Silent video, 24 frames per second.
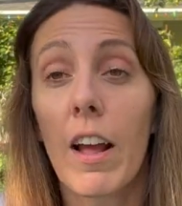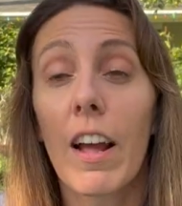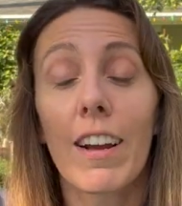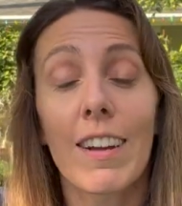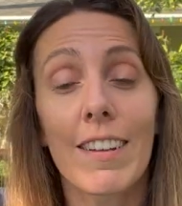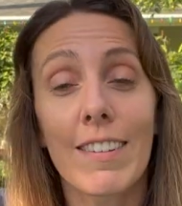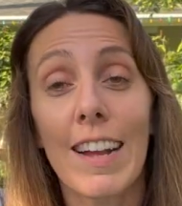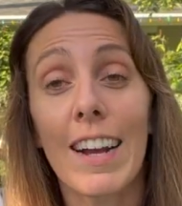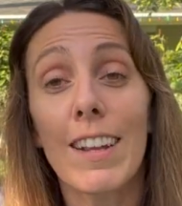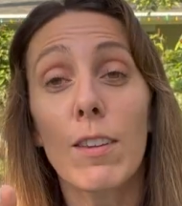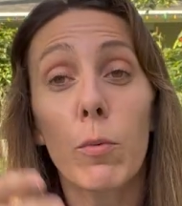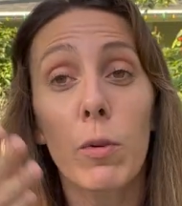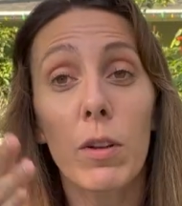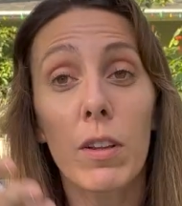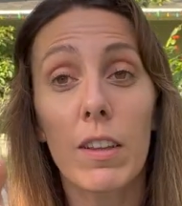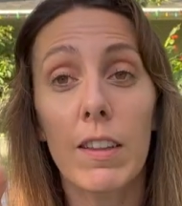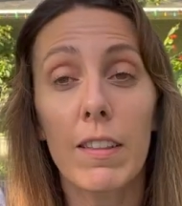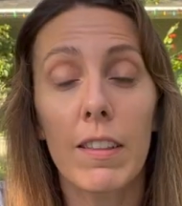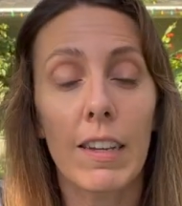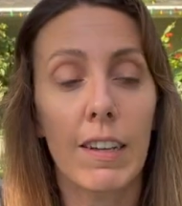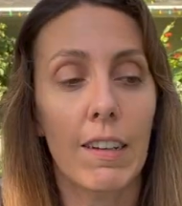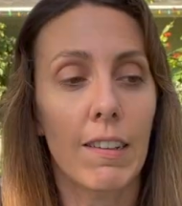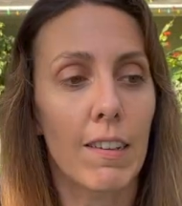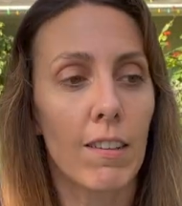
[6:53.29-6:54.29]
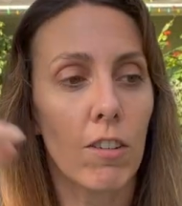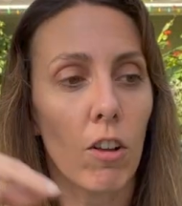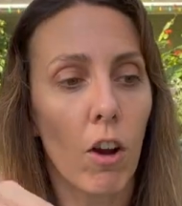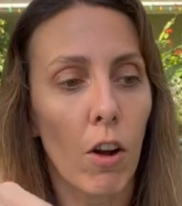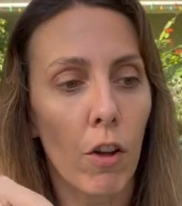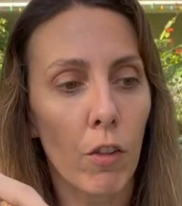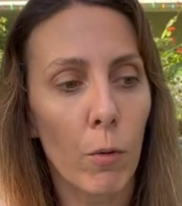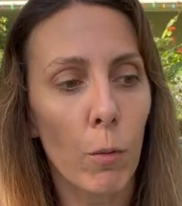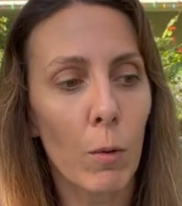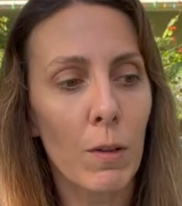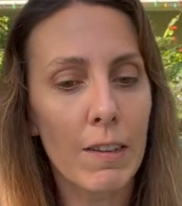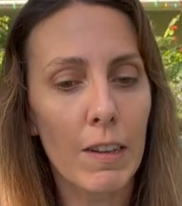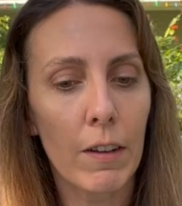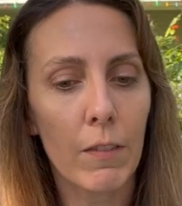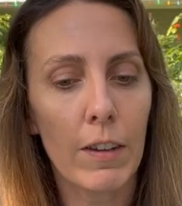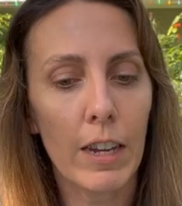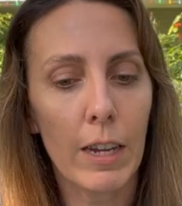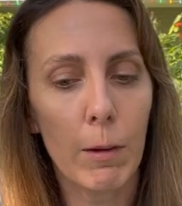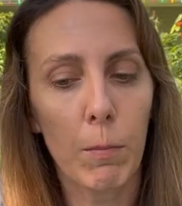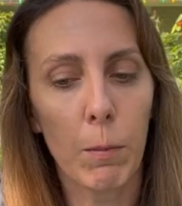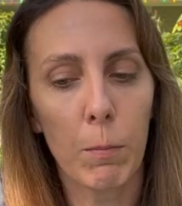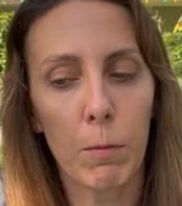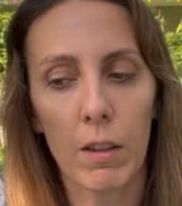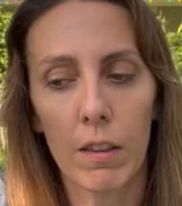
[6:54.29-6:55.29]
because that's one of the things is all the ones I've
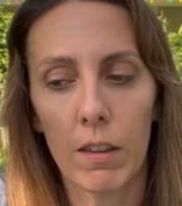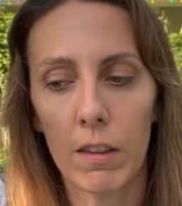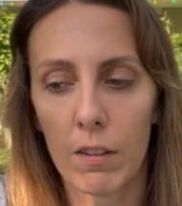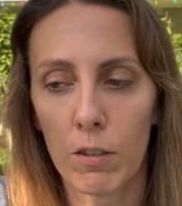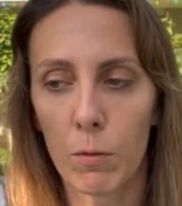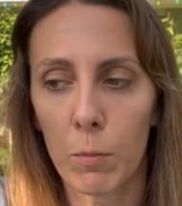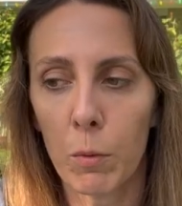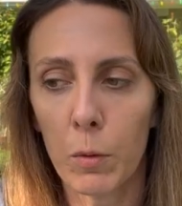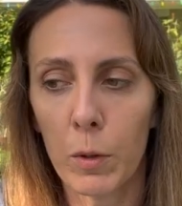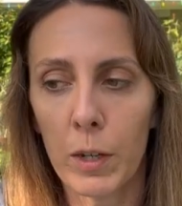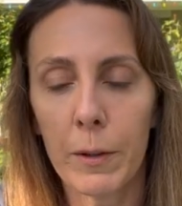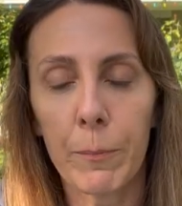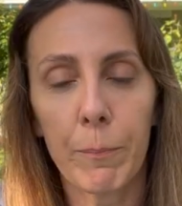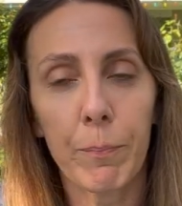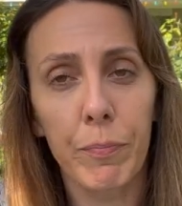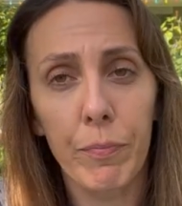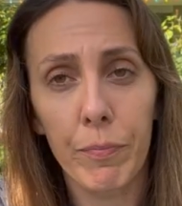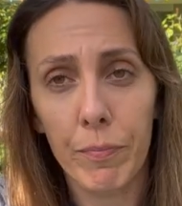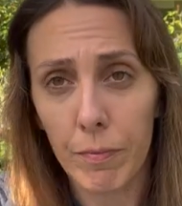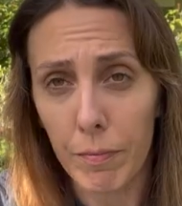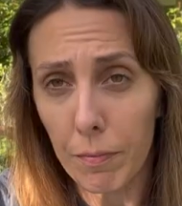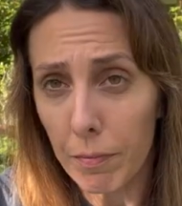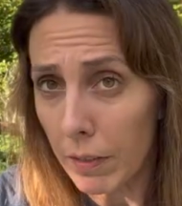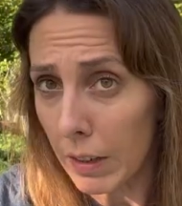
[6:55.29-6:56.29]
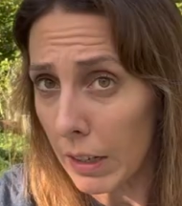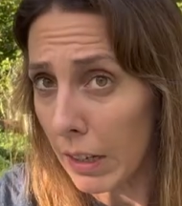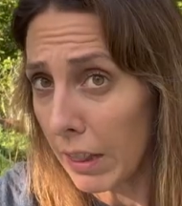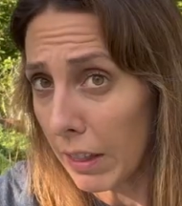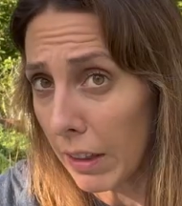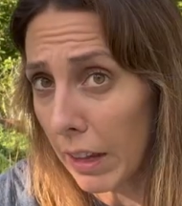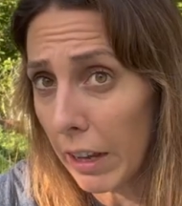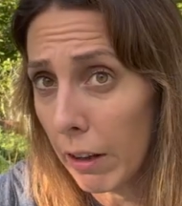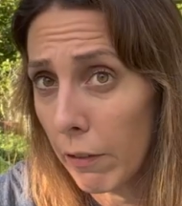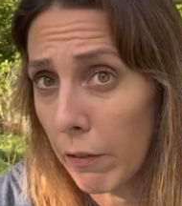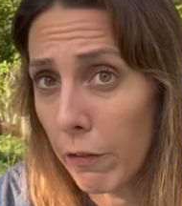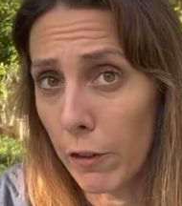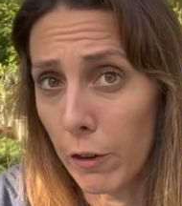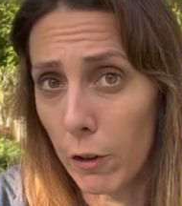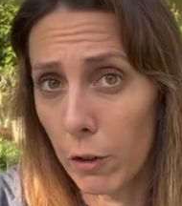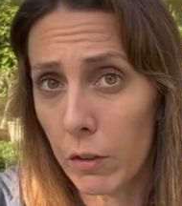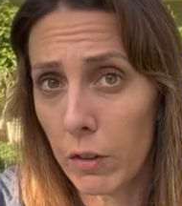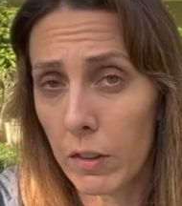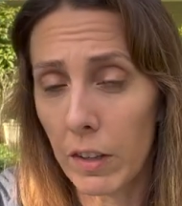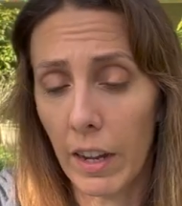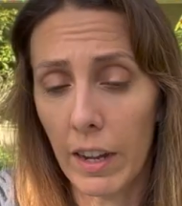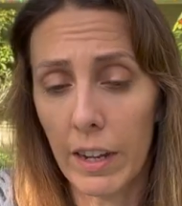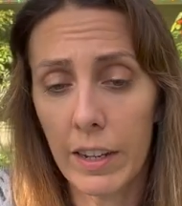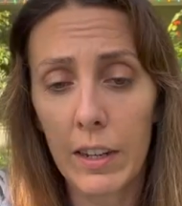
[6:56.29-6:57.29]
named up to this point, like full
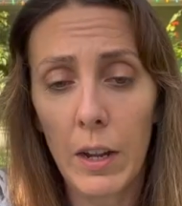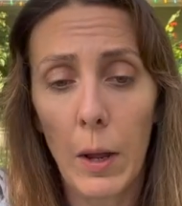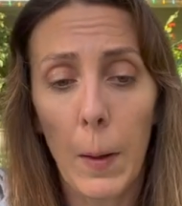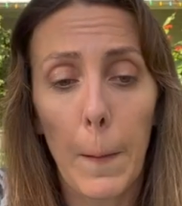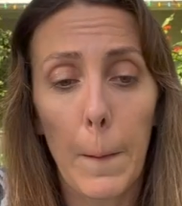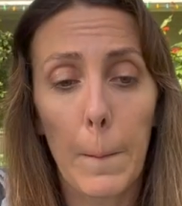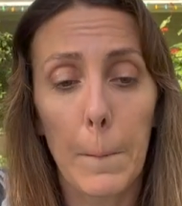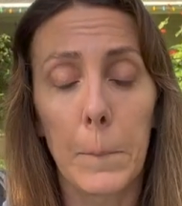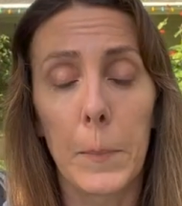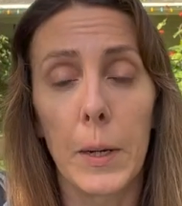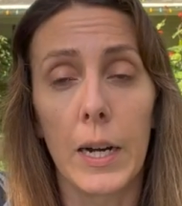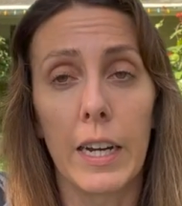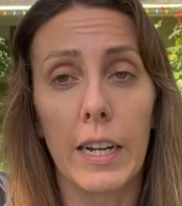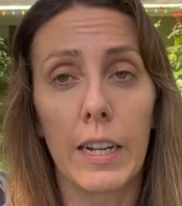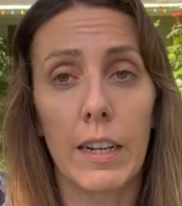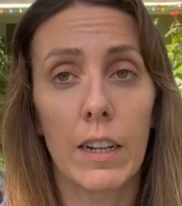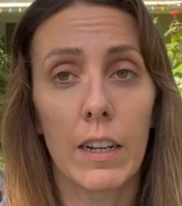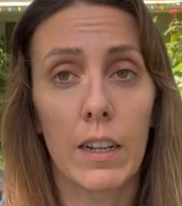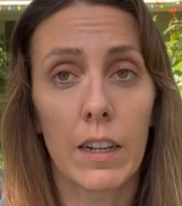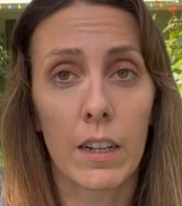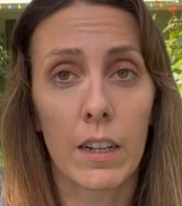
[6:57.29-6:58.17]
sun, but